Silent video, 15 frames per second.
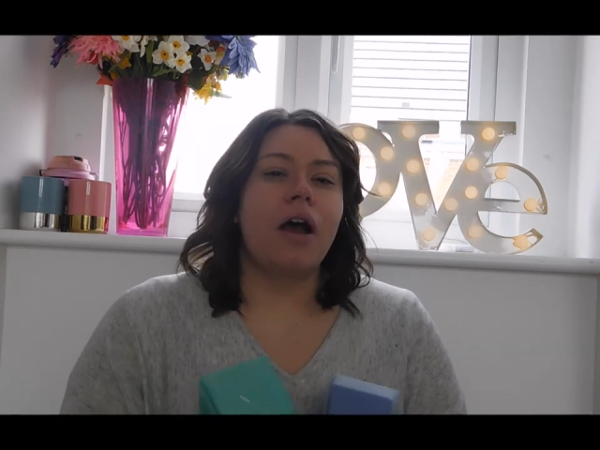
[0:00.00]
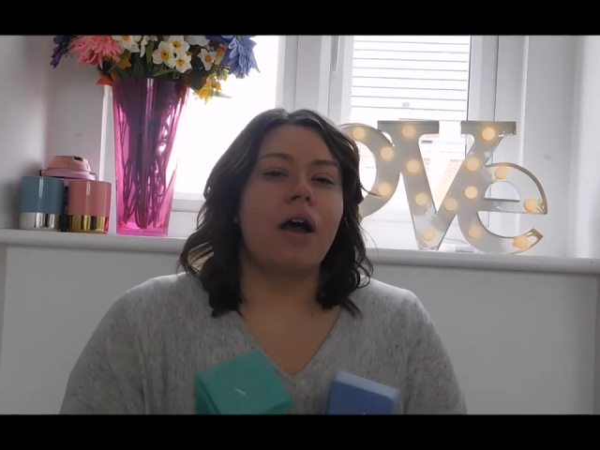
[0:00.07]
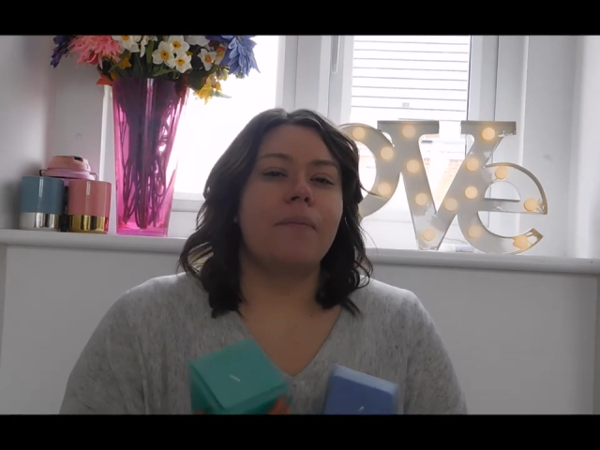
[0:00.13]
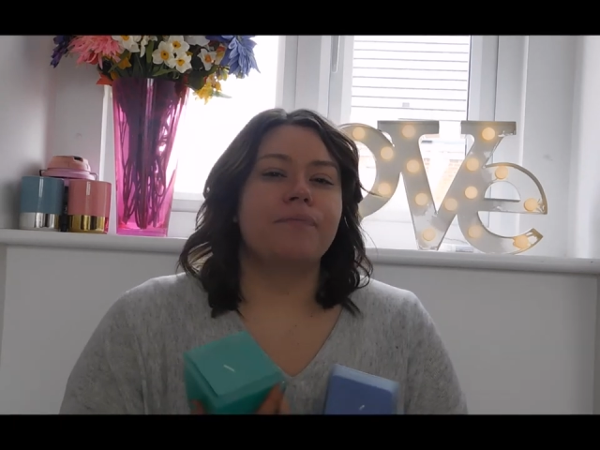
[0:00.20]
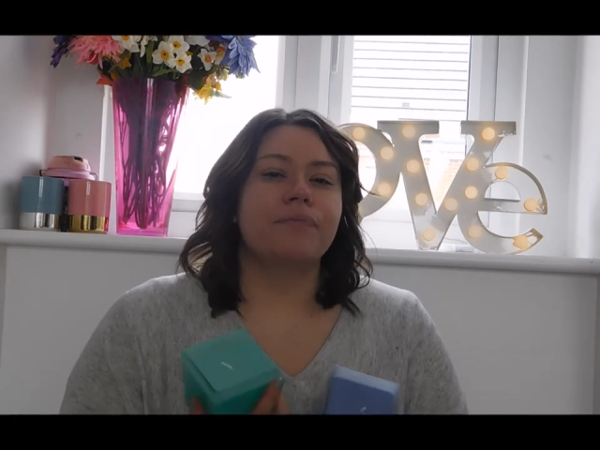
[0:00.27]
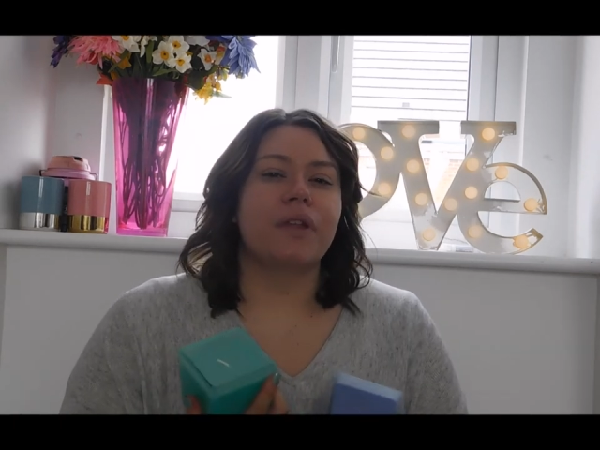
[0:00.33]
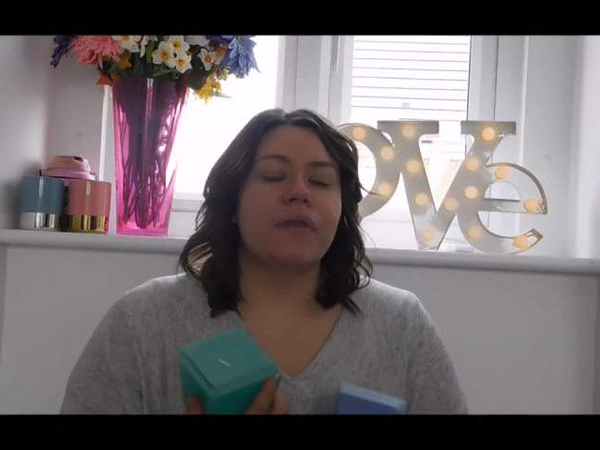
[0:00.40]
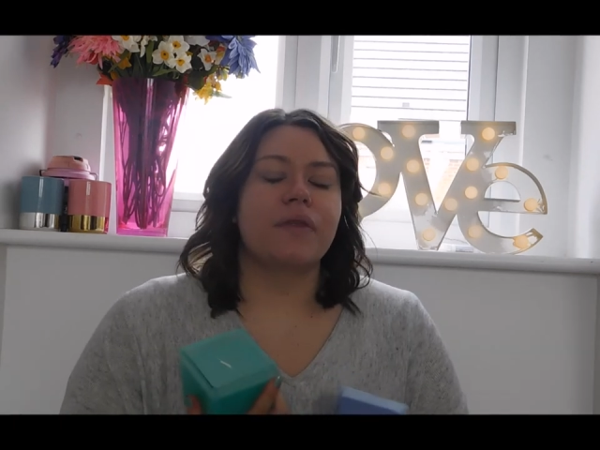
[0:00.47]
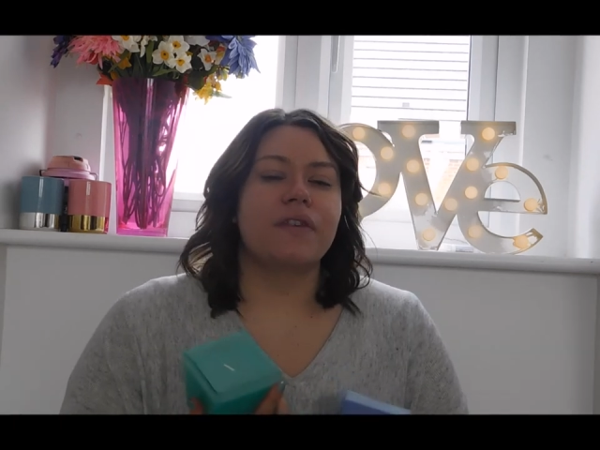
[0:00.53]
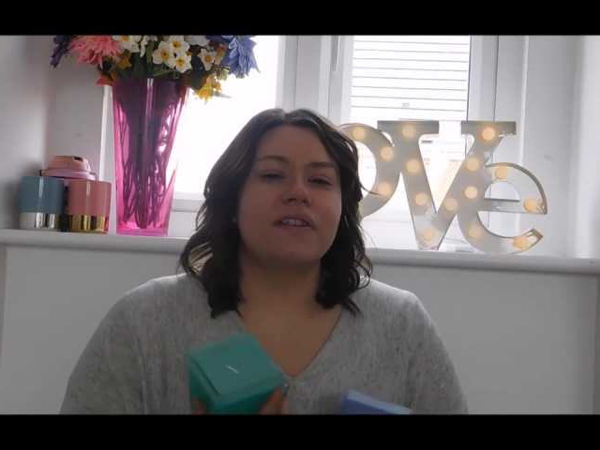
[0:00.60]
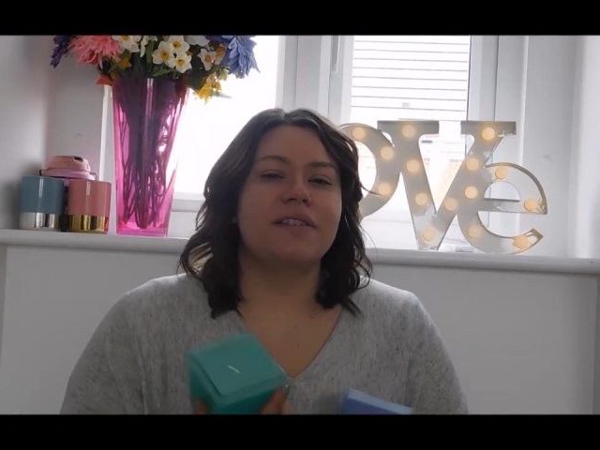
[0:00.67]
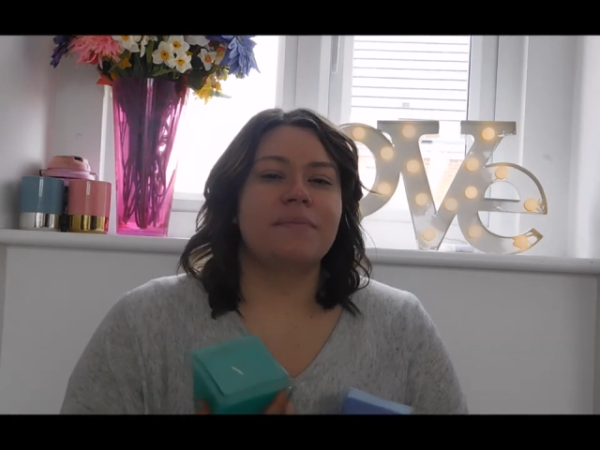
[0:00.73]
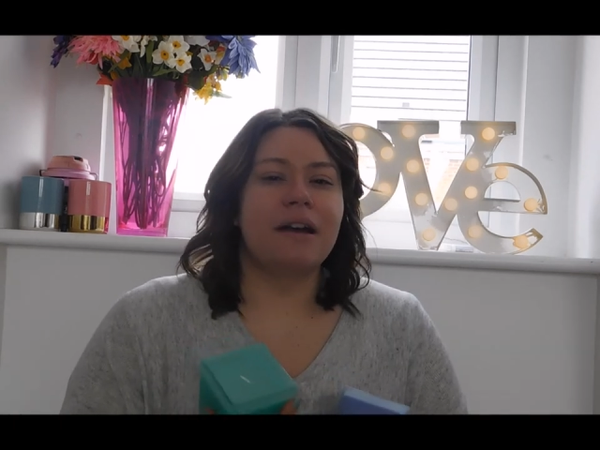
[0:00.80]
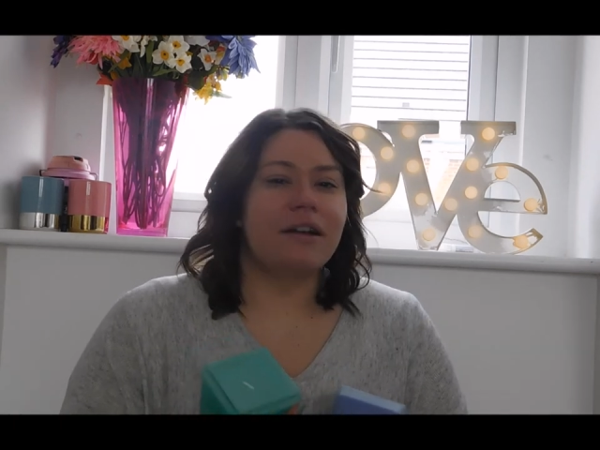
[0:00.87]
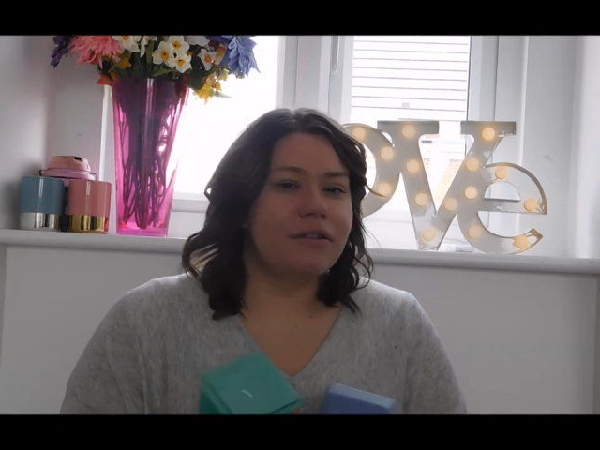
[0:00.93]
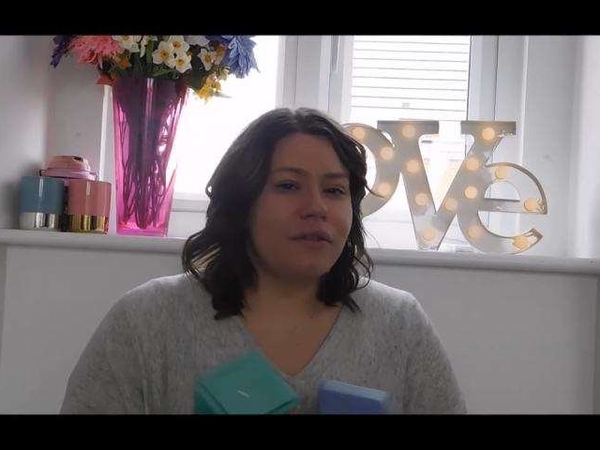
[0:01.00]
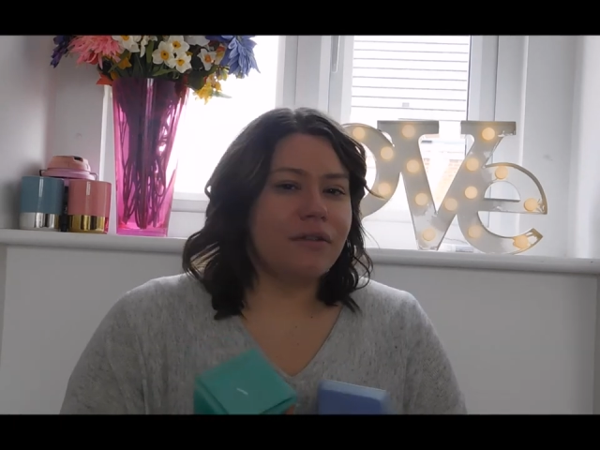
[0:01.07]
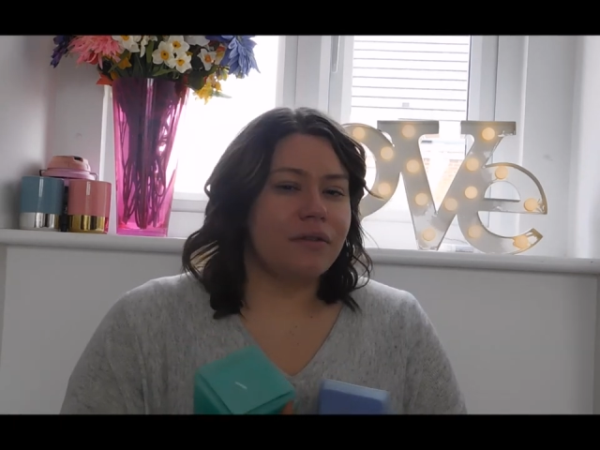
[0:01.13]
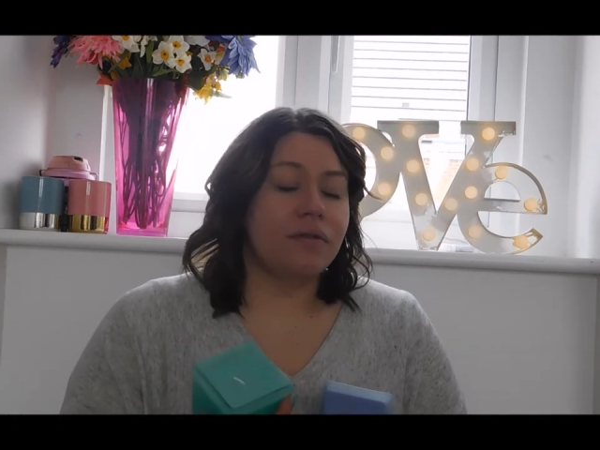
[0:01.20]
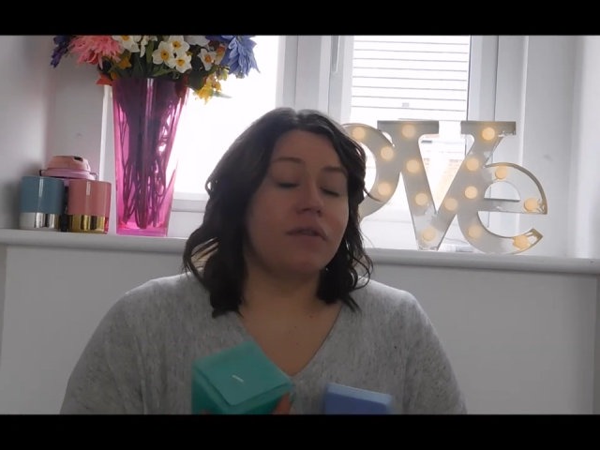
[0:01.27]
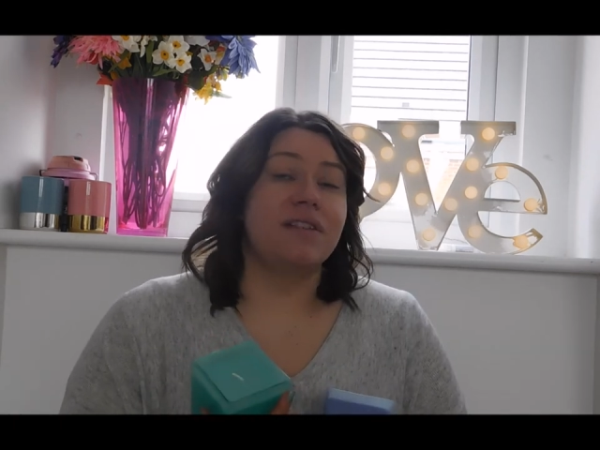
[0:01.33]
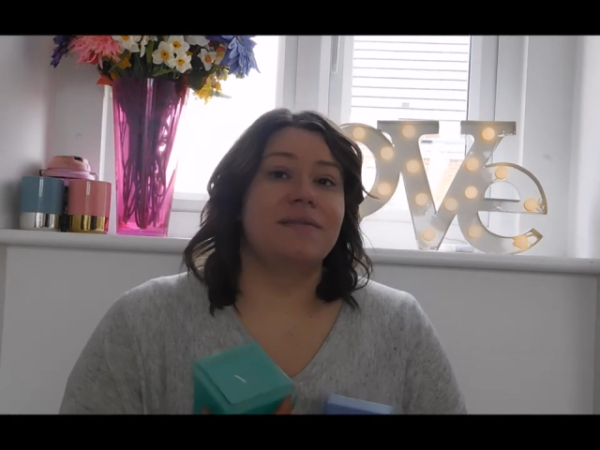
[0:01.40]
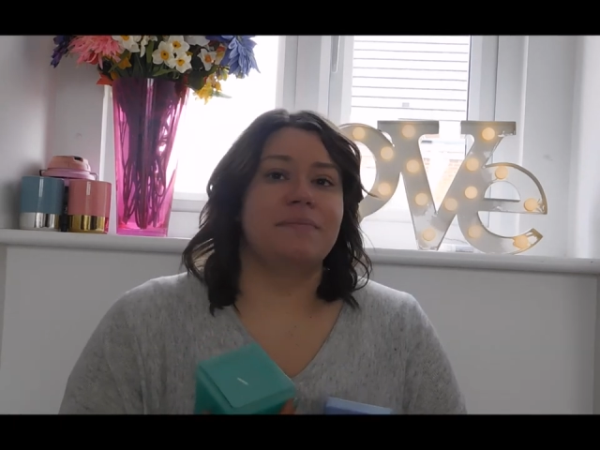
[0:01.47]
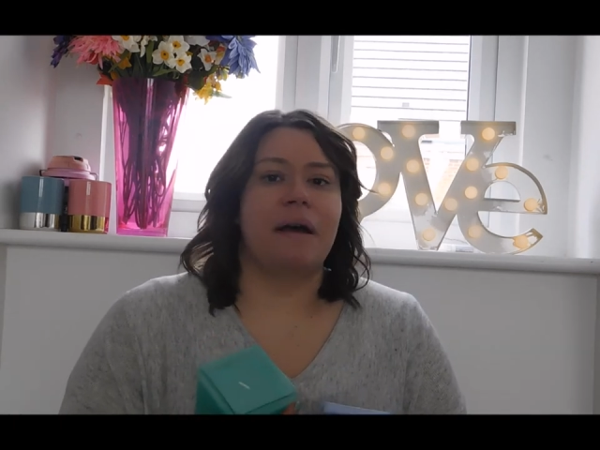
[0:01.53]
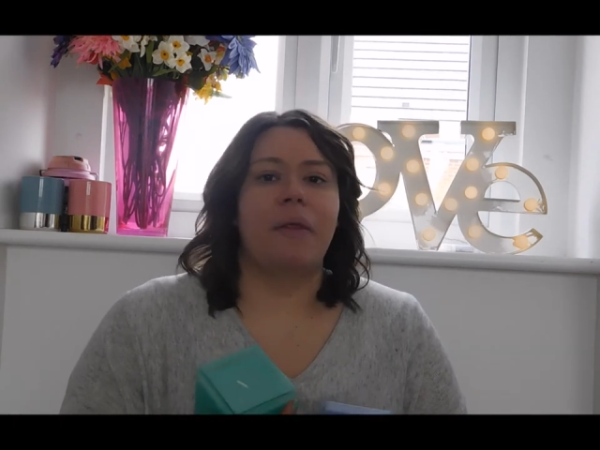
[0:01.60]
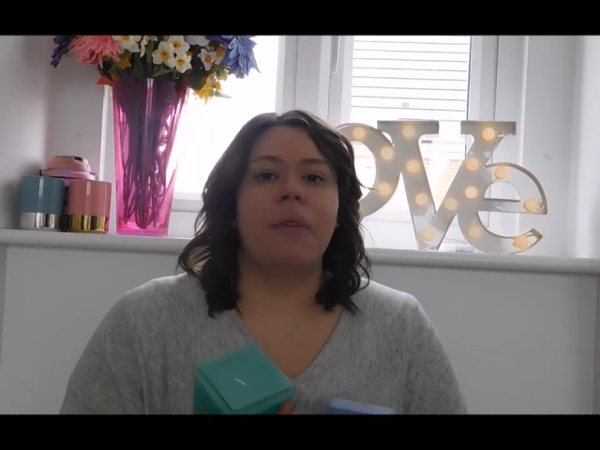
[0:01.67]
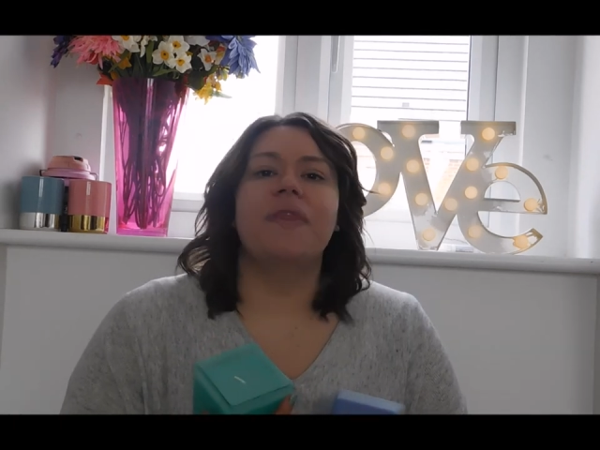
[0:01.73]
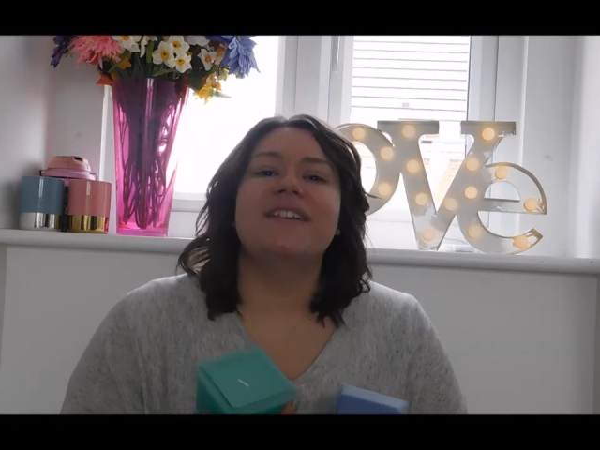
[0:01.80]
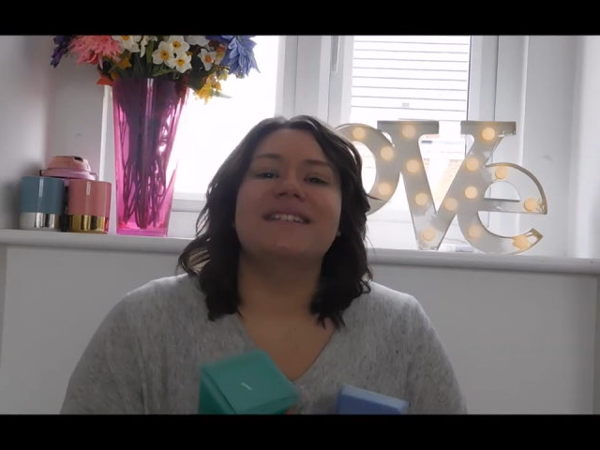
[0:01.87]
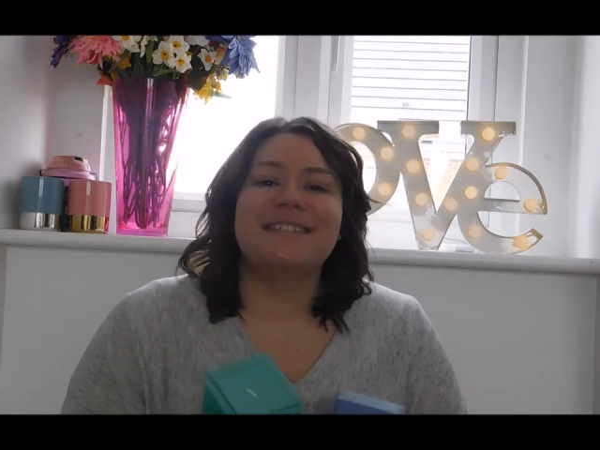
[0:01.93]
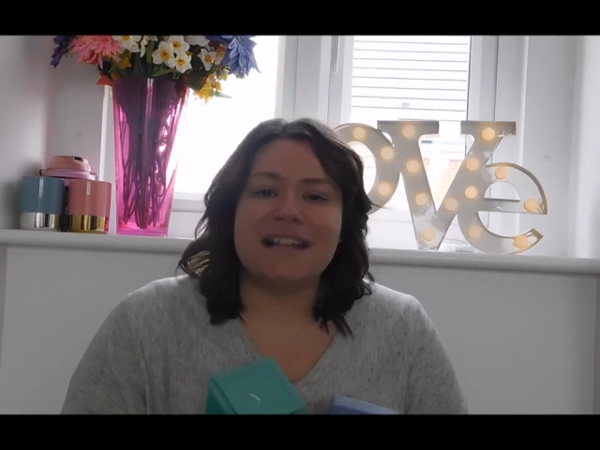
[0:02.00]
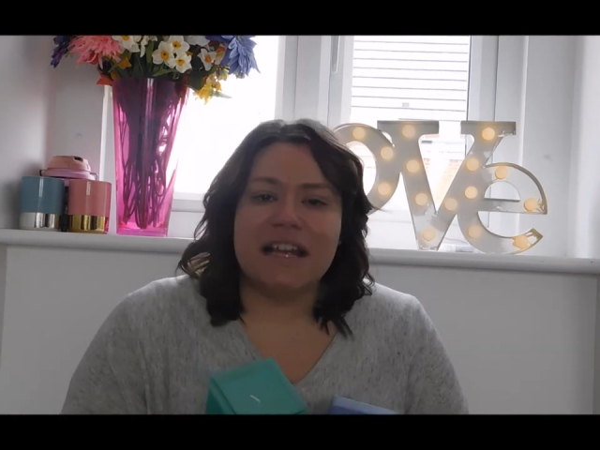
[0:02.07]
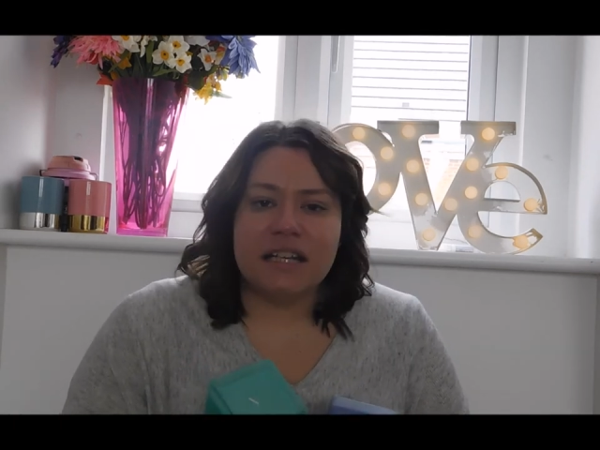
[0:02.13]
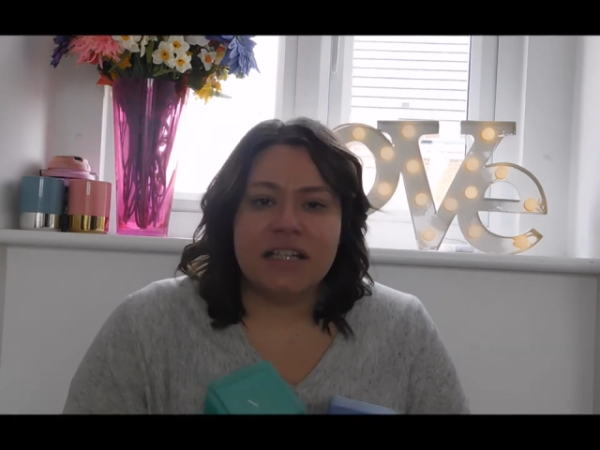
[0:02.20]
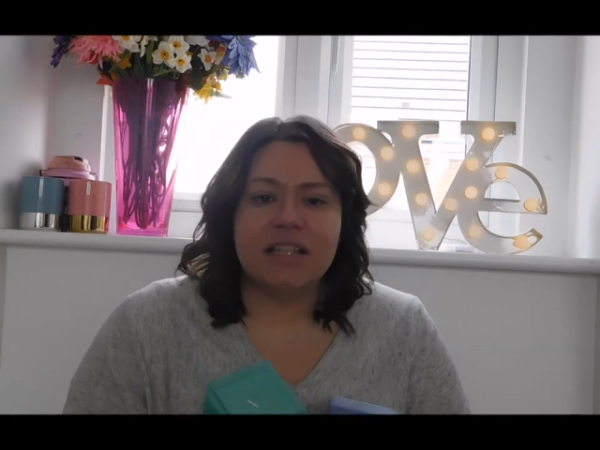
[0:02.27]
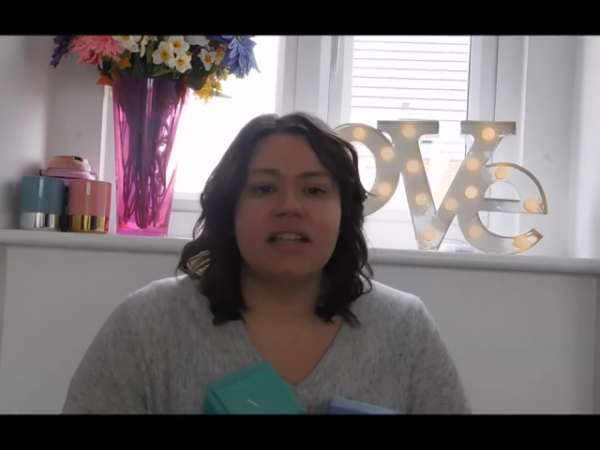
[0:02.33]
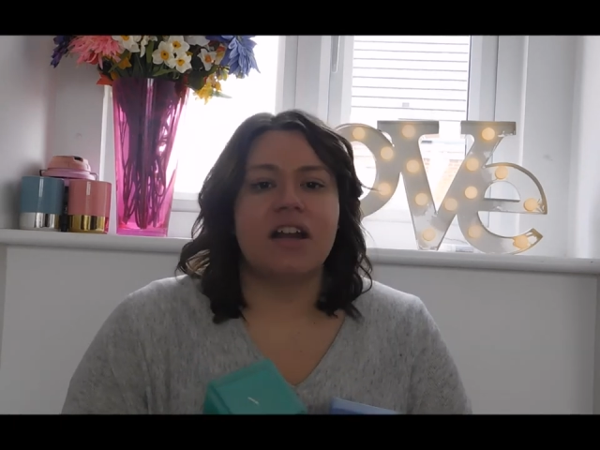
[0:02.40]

The scent